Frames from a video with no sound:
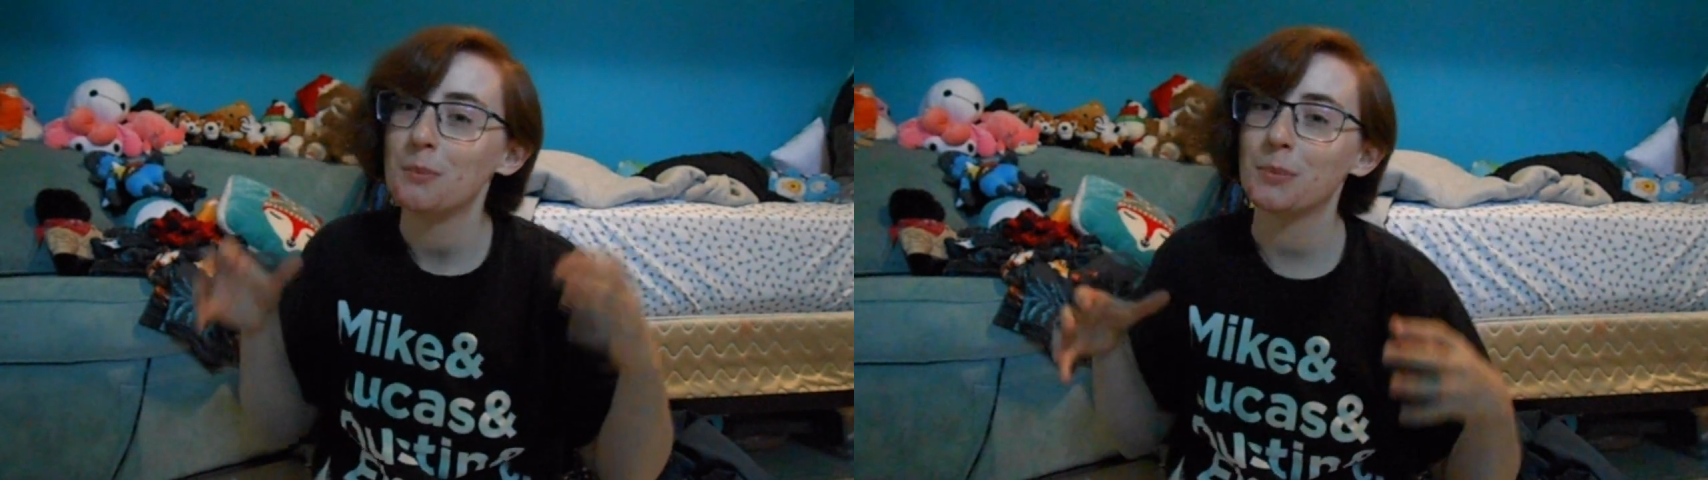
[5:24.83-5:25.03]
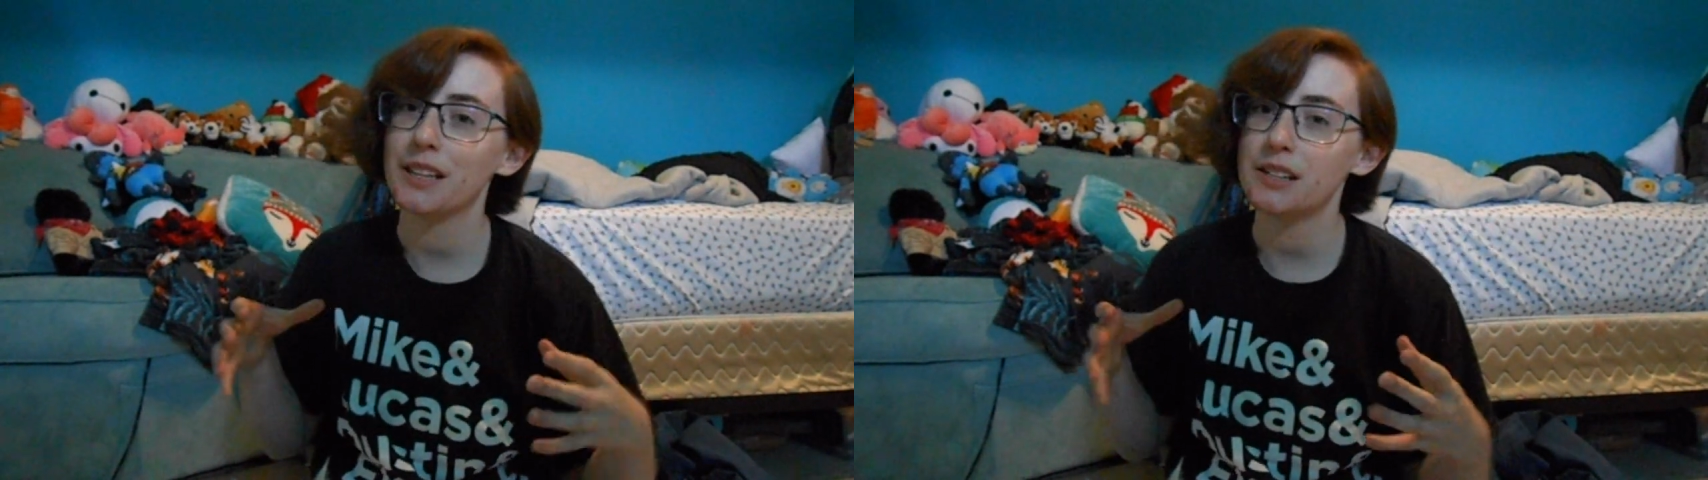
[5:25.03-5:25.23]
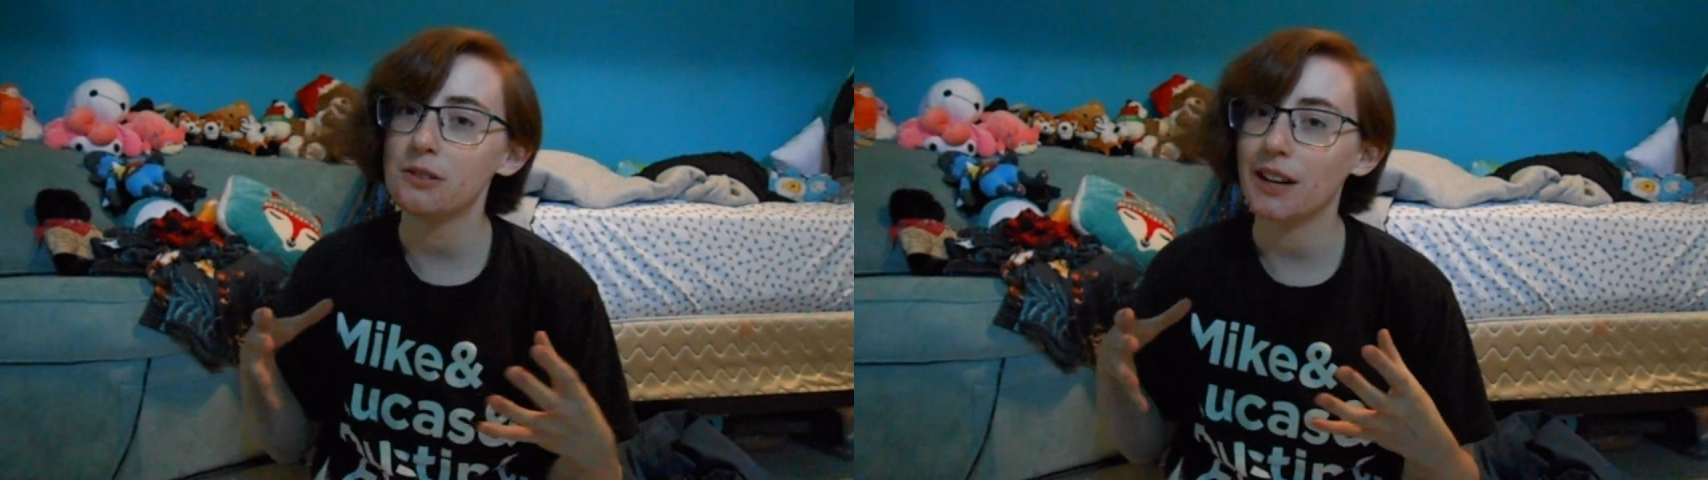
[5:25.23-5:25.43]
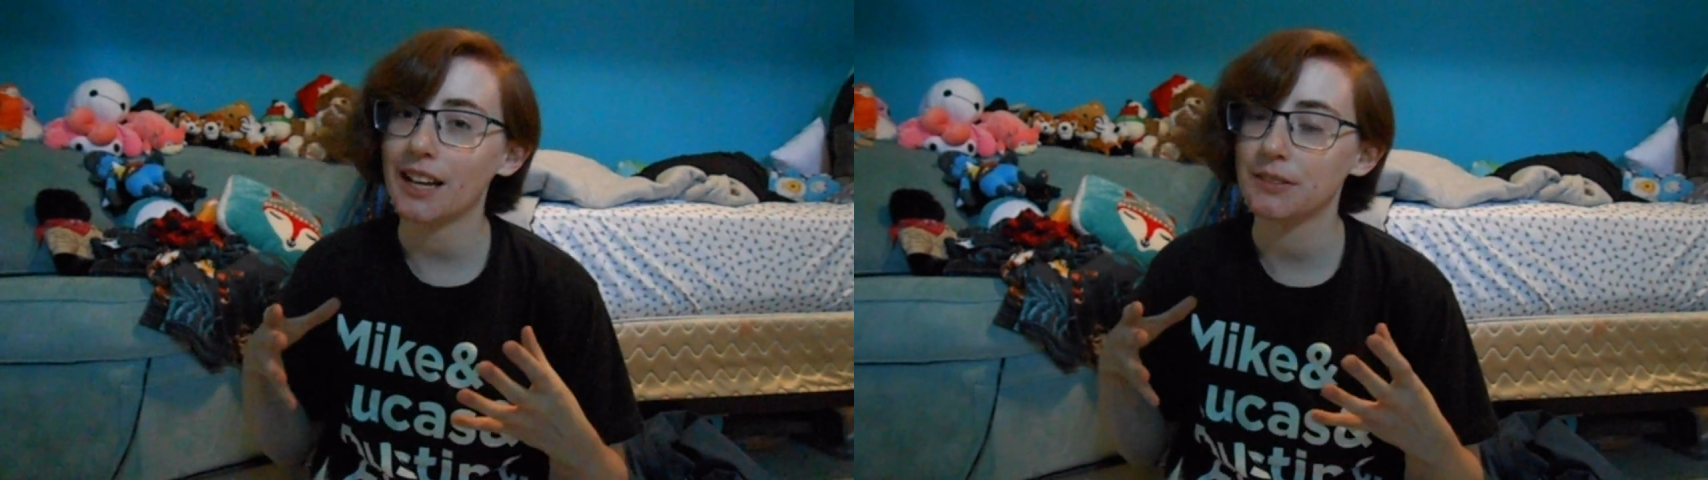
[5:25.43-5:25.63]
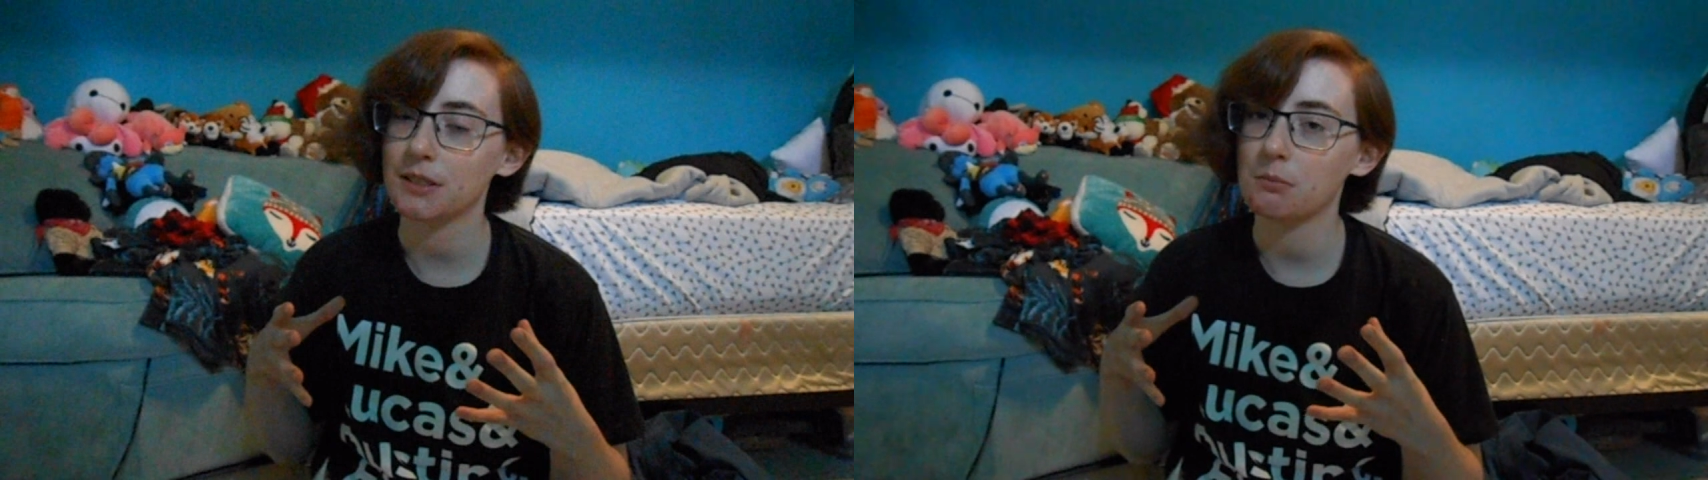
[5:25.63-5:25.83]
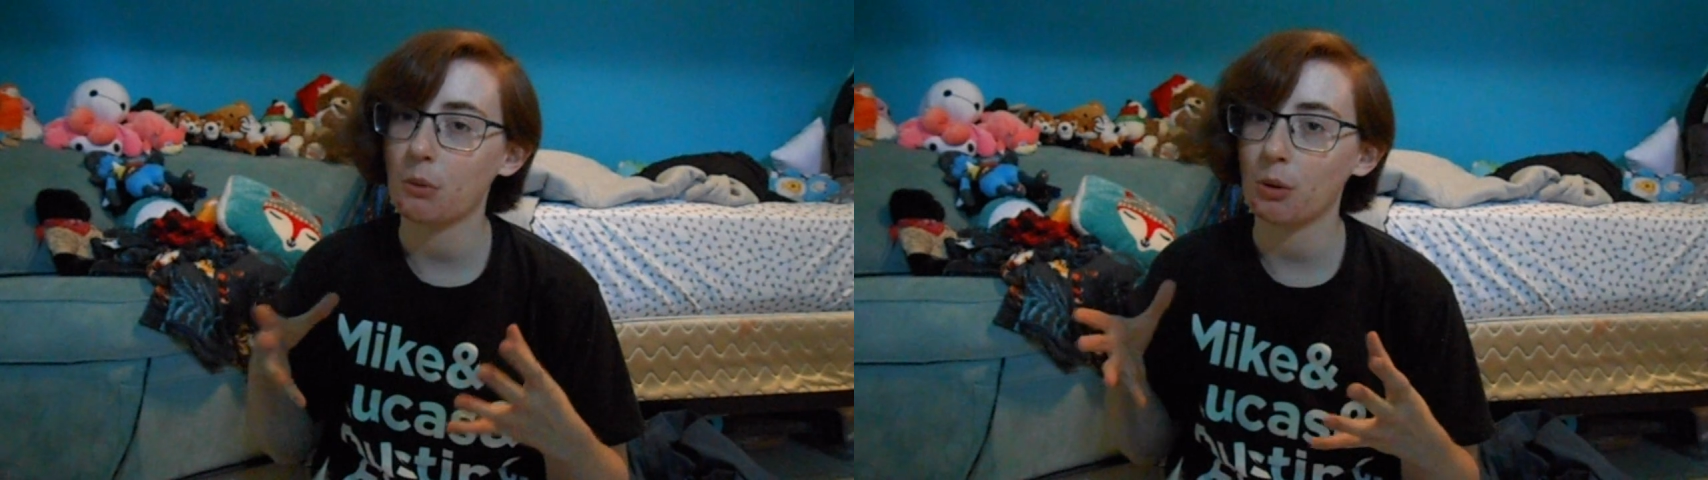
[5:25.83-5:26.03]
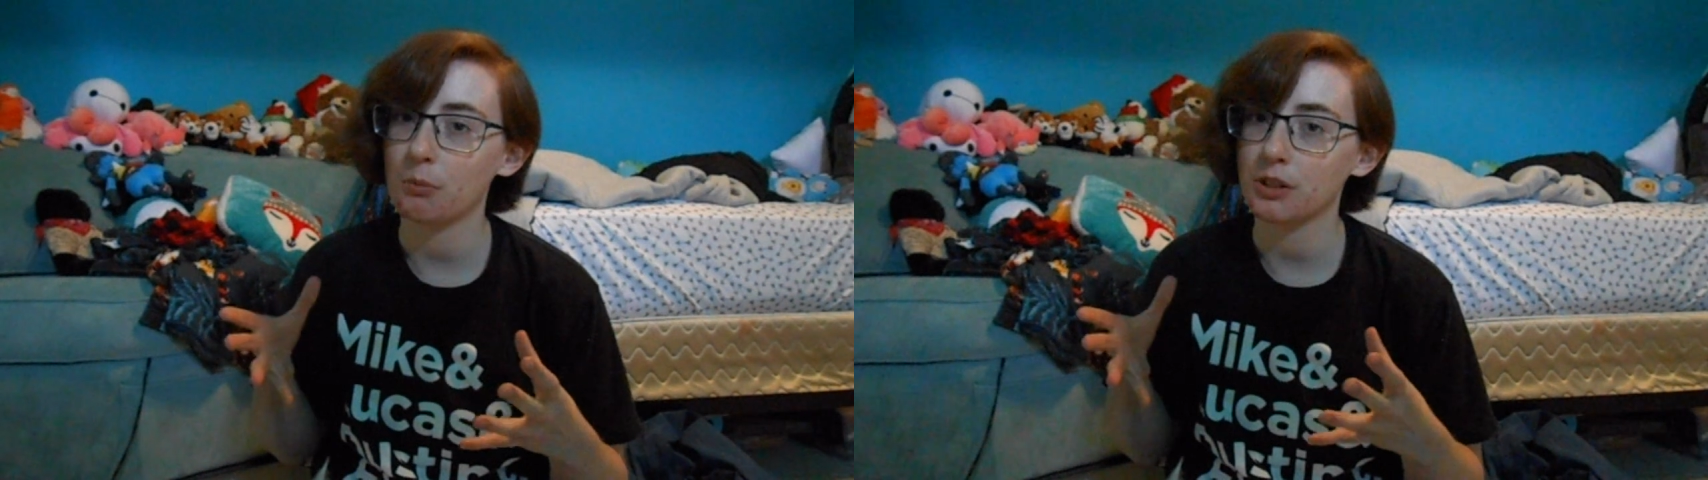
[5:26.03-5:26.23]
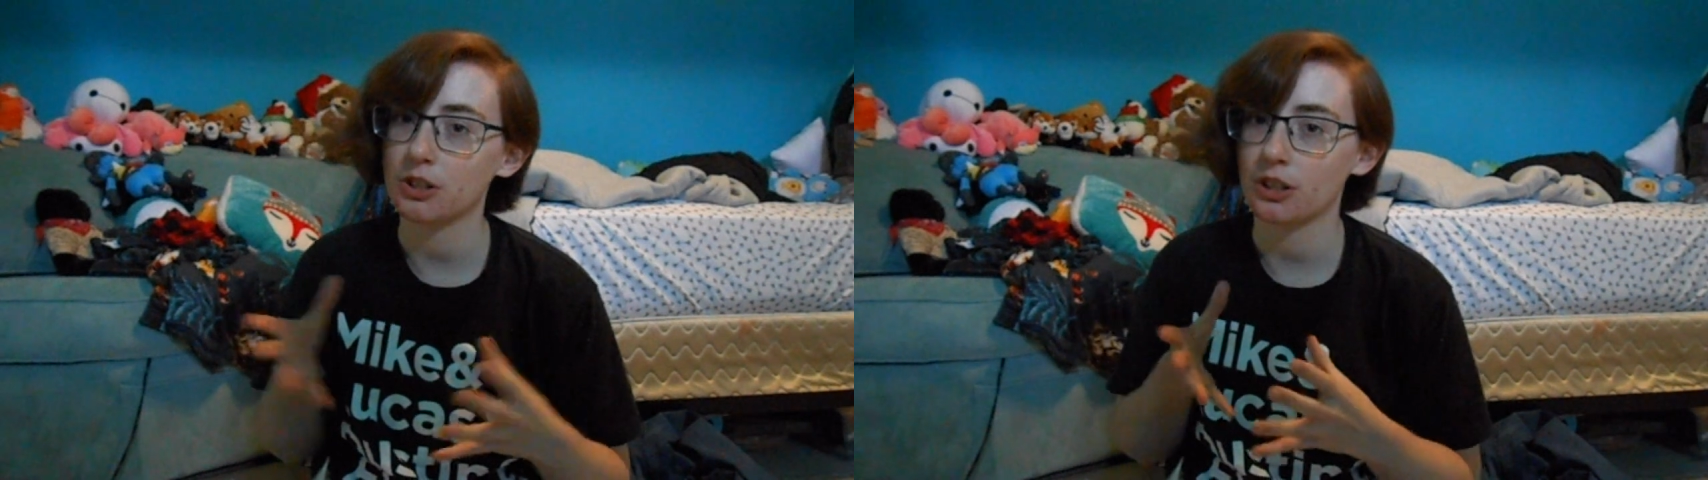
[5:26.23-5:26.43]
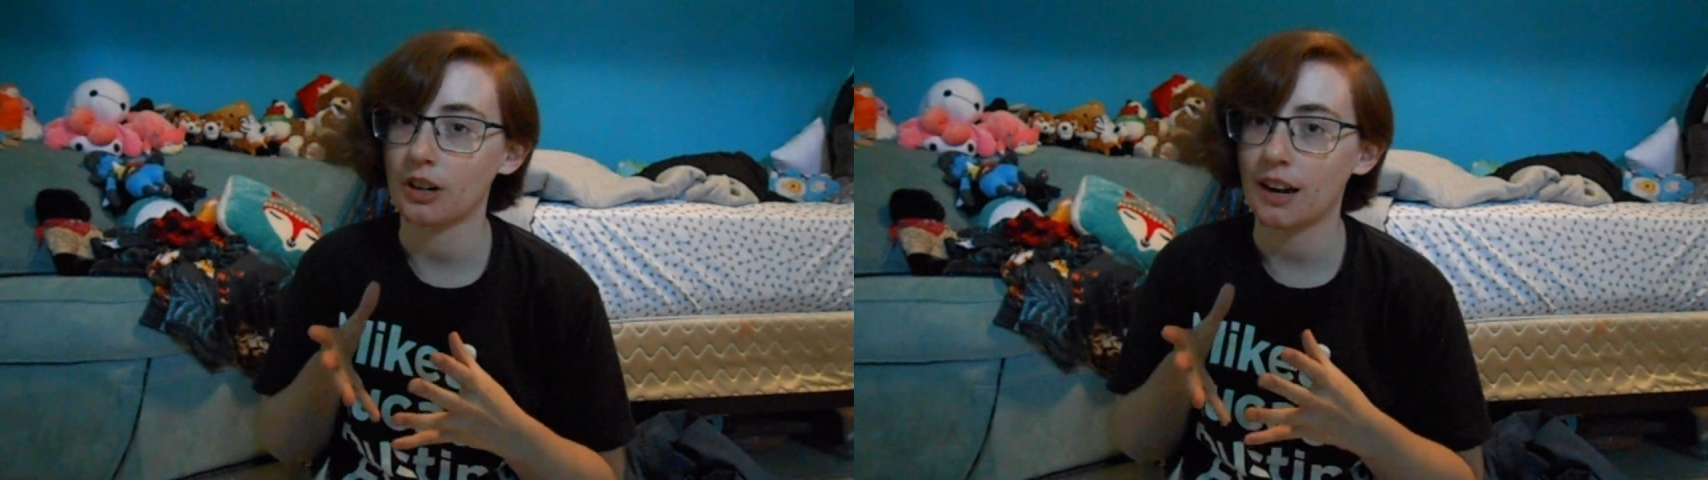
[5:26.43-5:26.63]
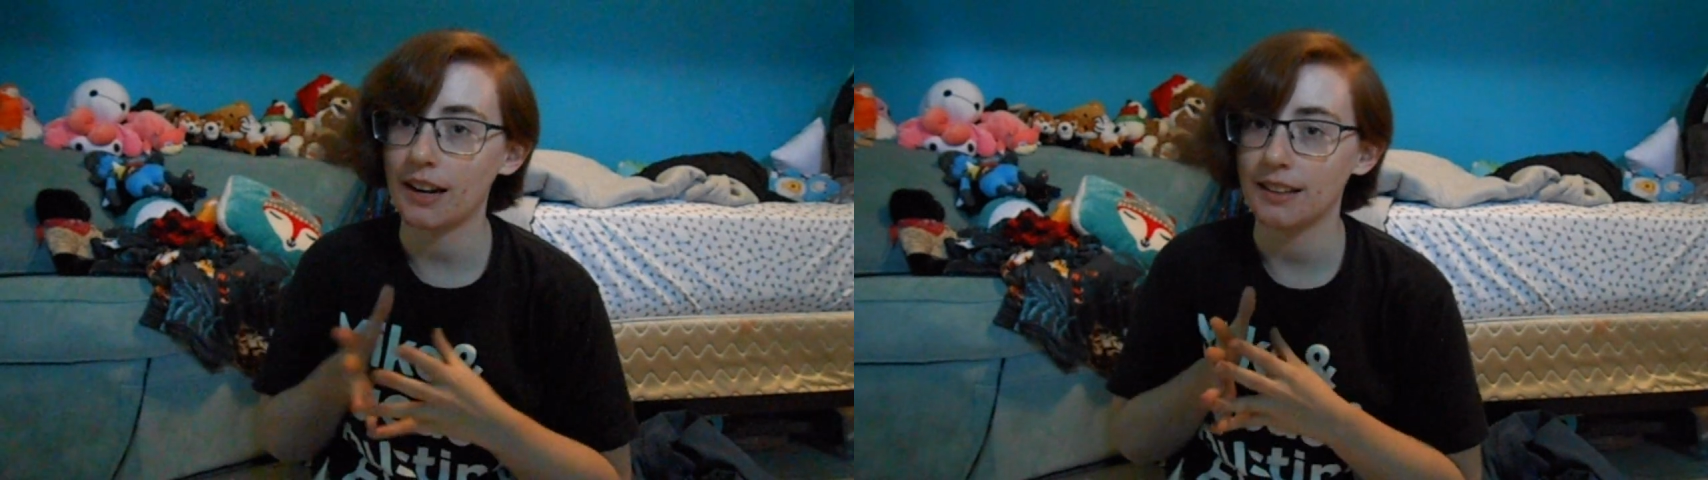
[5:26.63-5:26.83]
but they do have some more
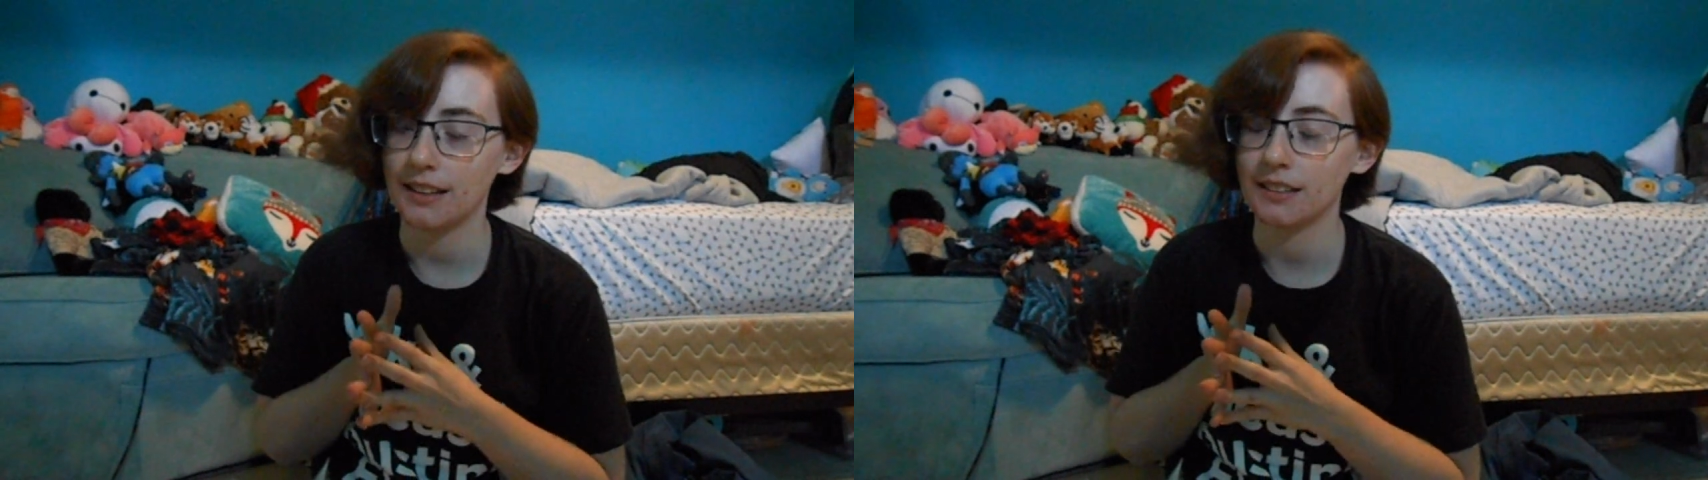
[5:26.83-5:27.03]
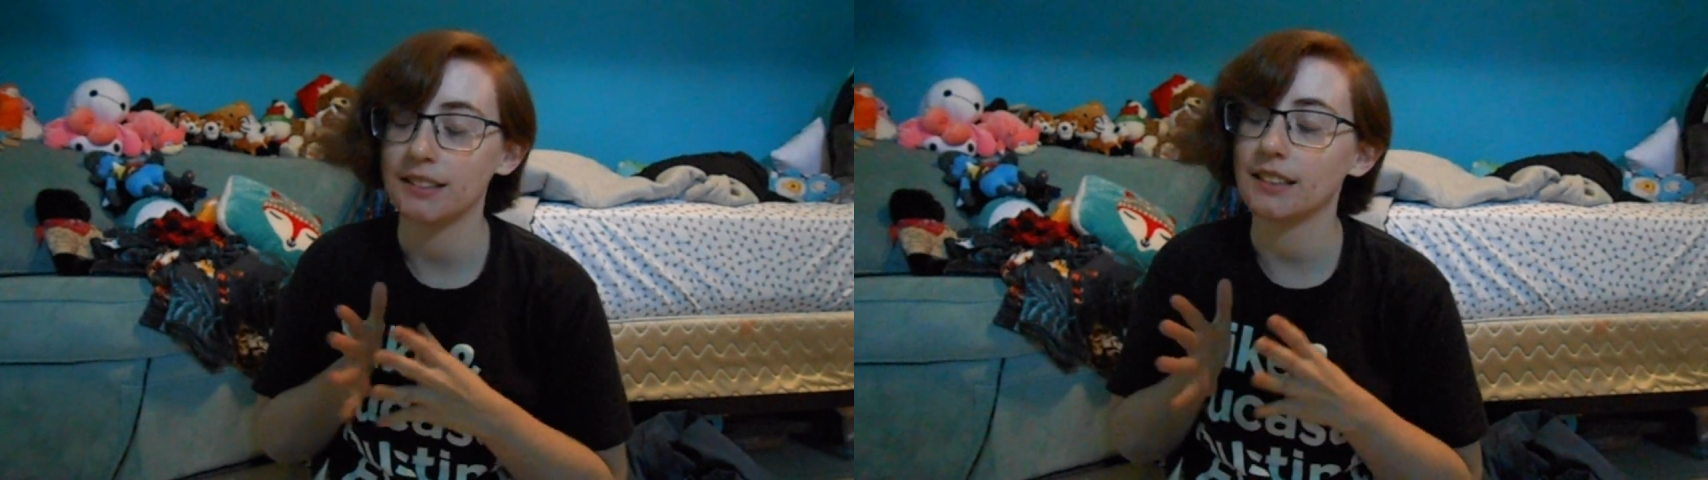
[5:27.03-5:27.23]
mature ideas,